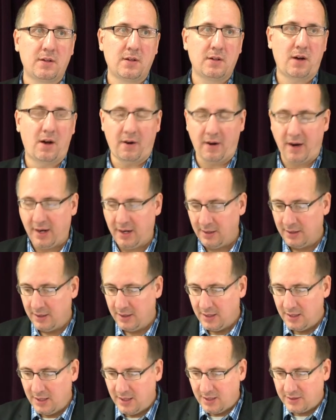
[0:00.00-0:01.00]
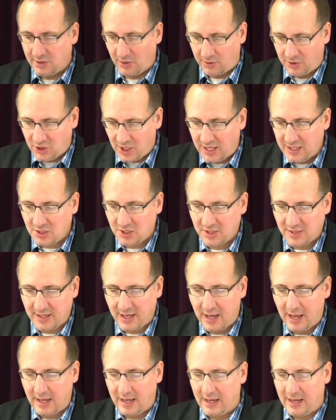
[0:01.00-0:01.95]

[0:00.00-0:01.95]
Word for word: All right? So it changes that,